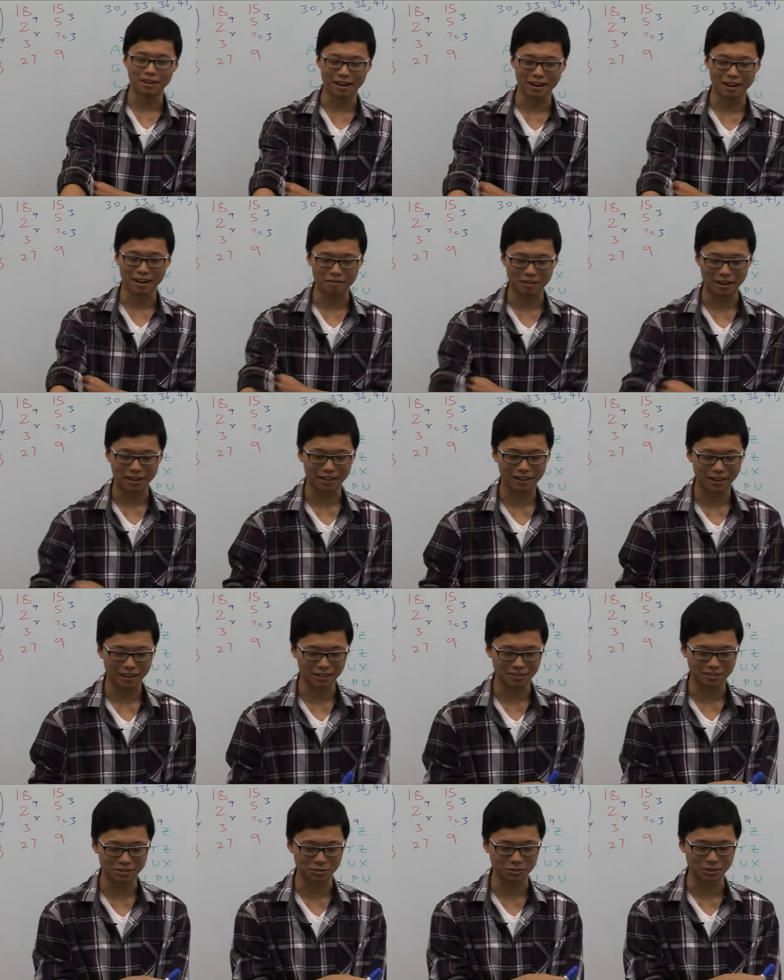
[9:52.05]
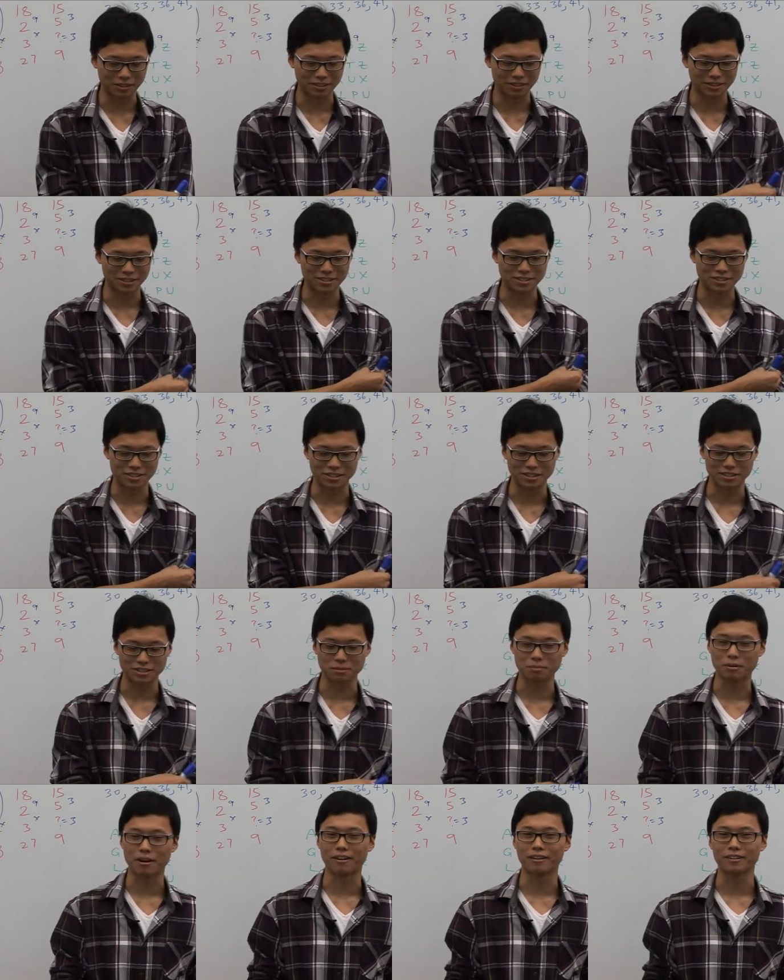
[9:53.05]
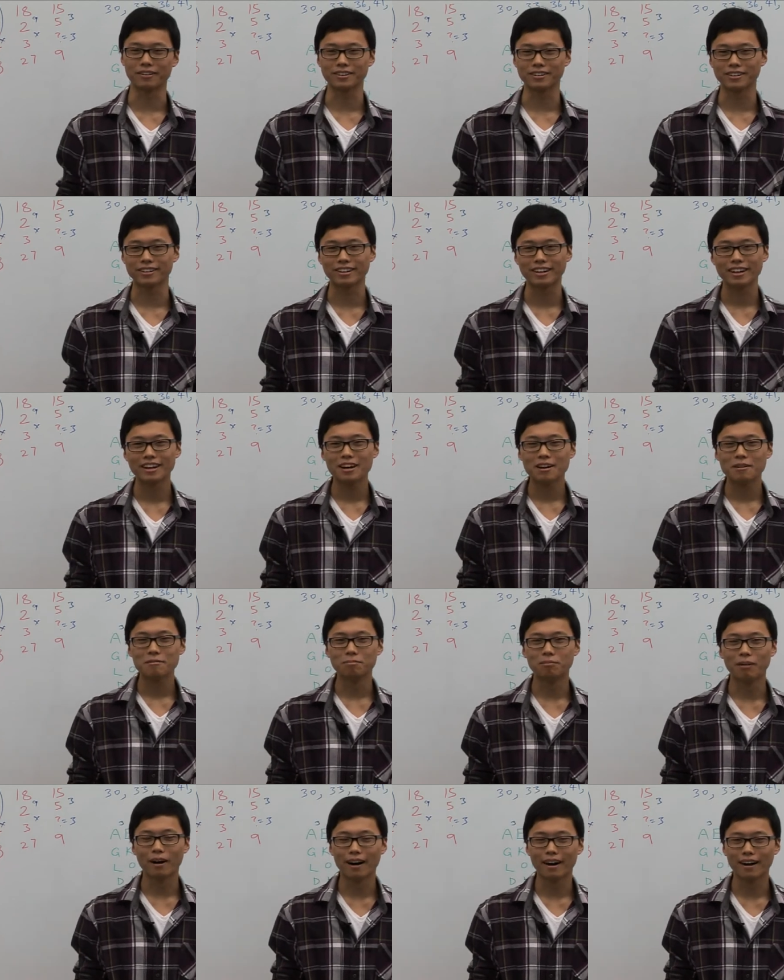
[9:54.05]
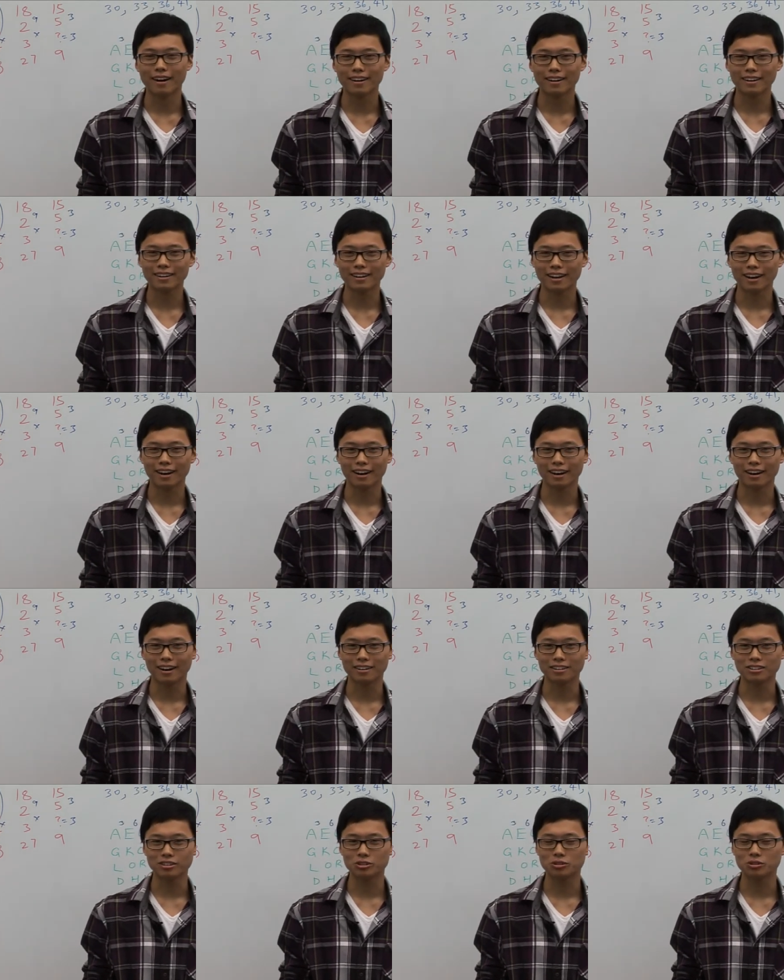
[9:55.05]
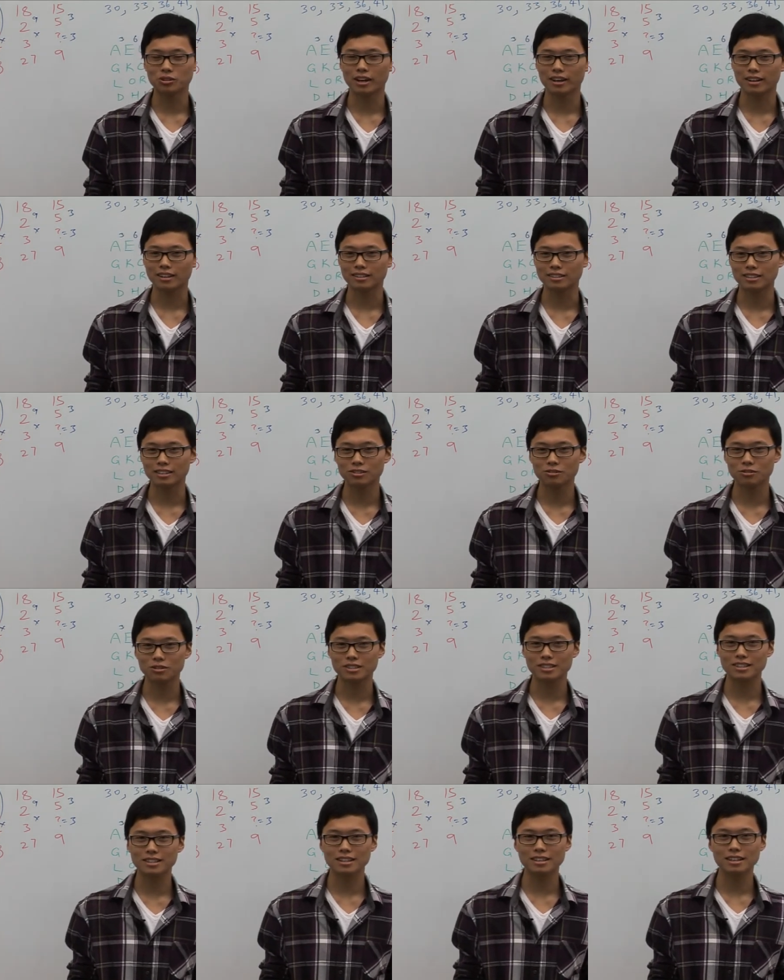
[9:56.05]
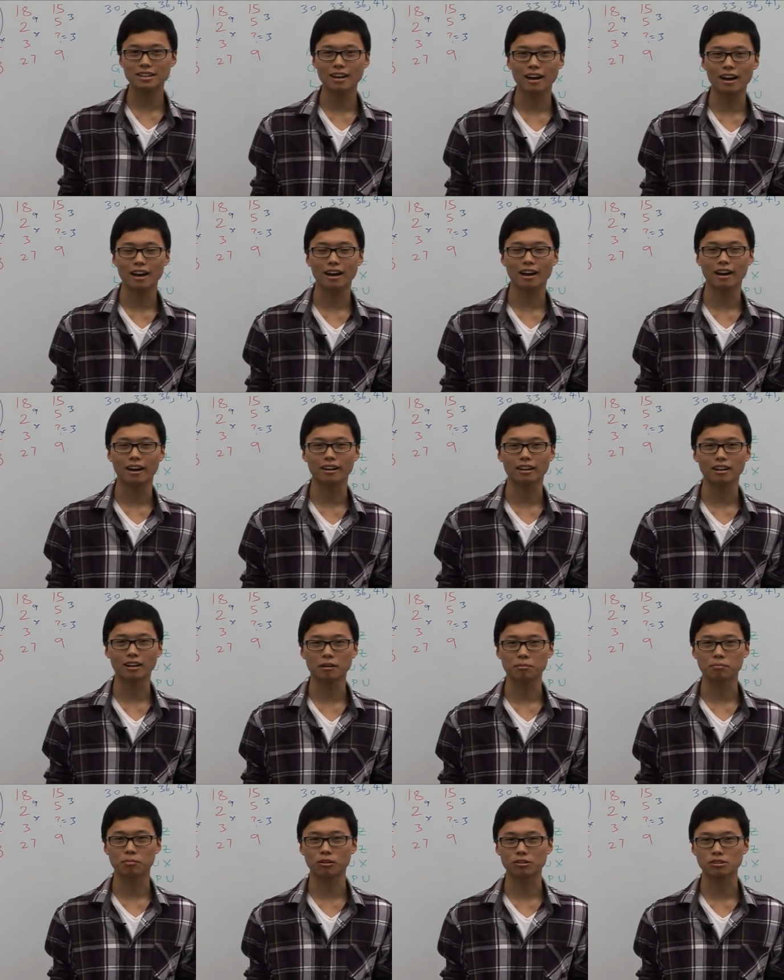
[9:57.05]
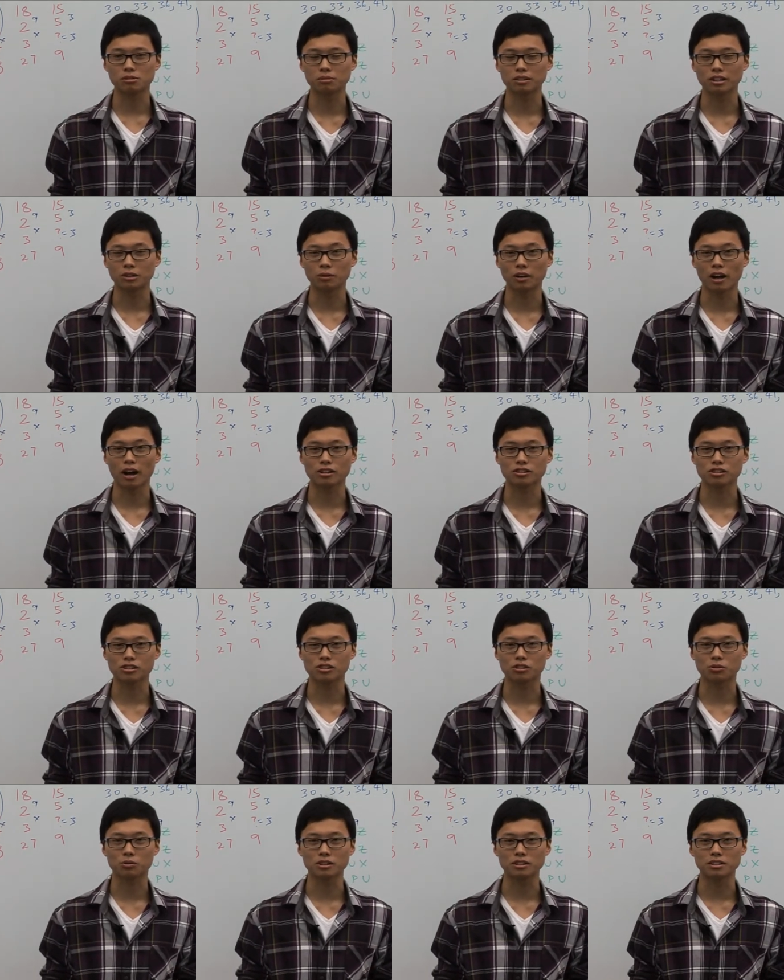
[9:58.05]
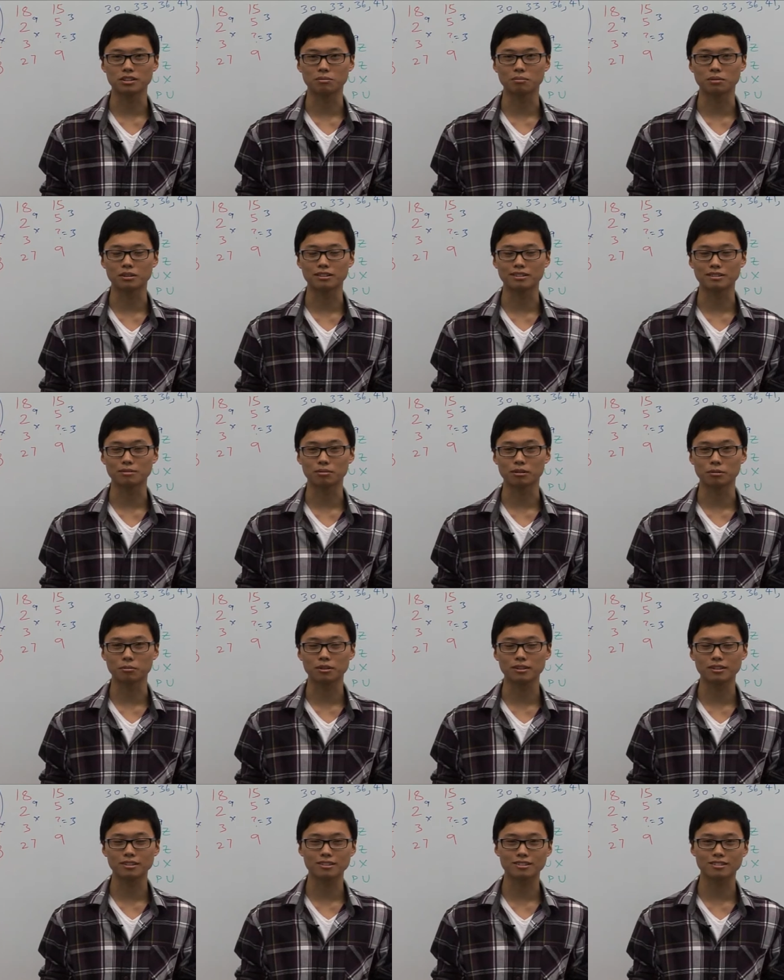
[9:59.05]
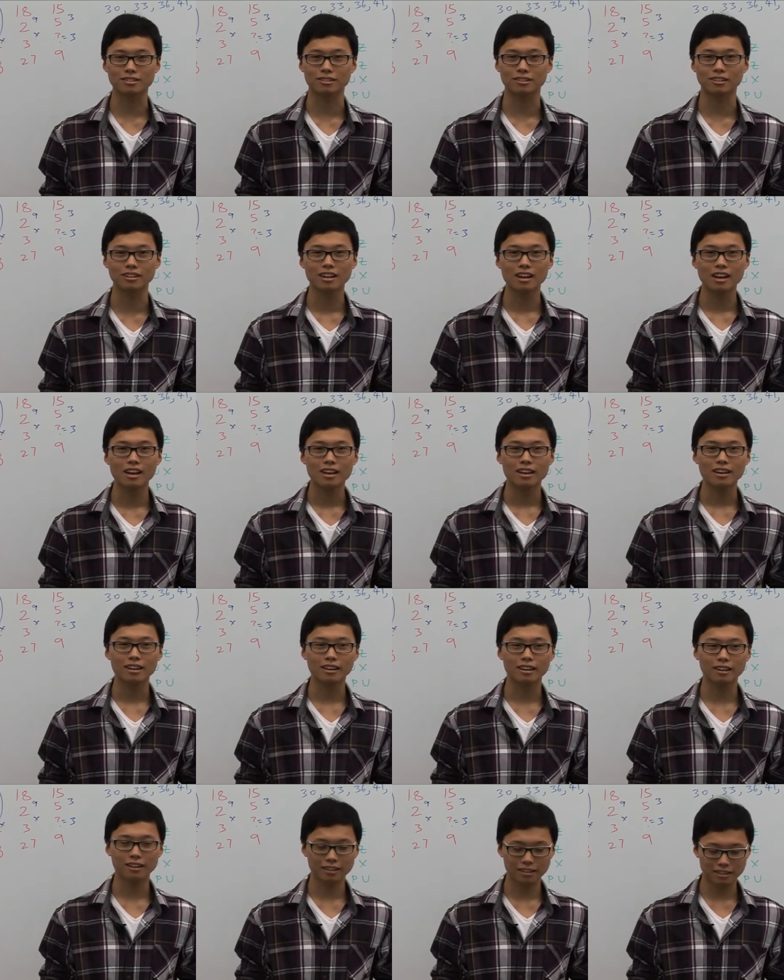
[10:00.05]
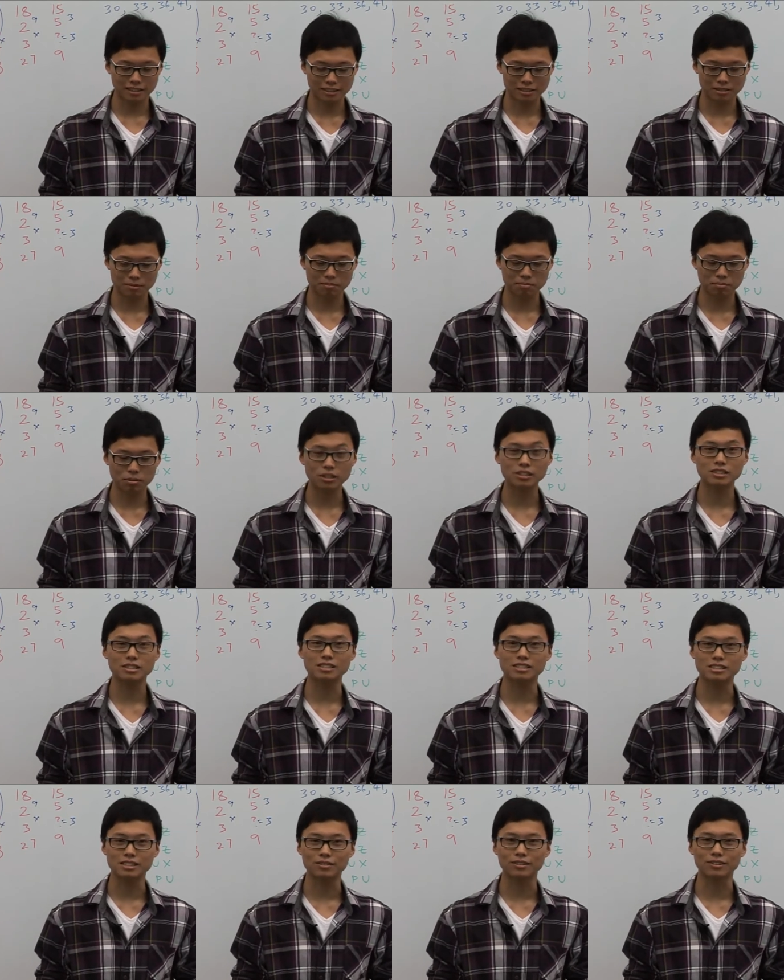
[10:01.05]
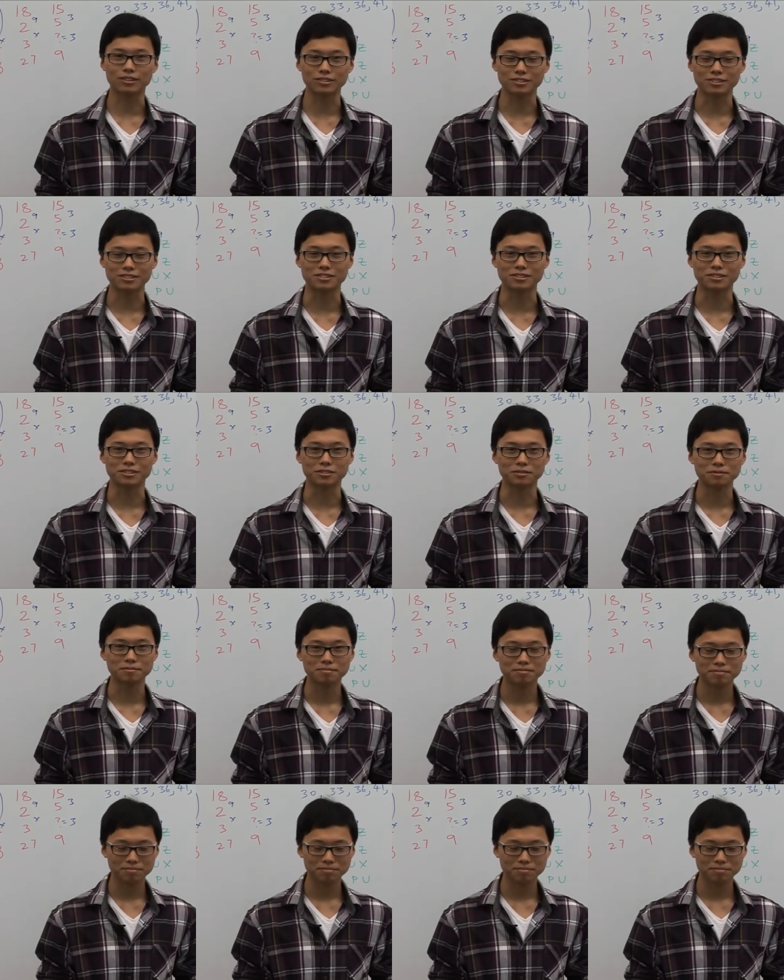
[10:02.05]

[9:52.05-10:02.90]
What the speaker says: I can't do it in these jeans apparently, but you do that continuously at approximately 120 beats per minute, so it's pretty difficult to do.